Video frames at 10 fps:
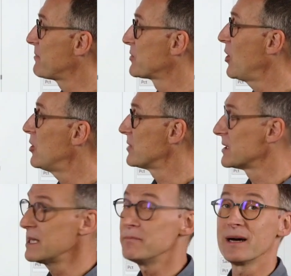up
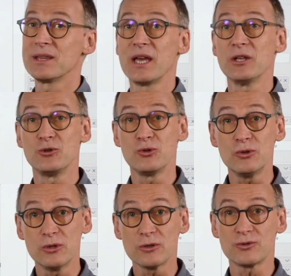correctly, but they do
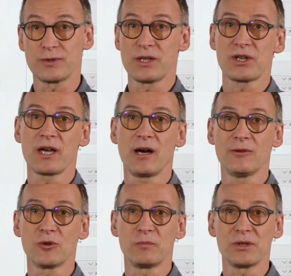not reach
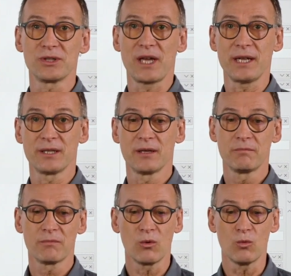100%.
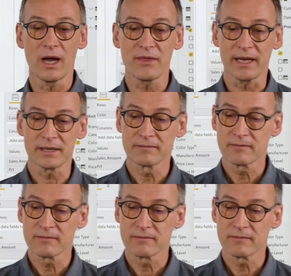Why that?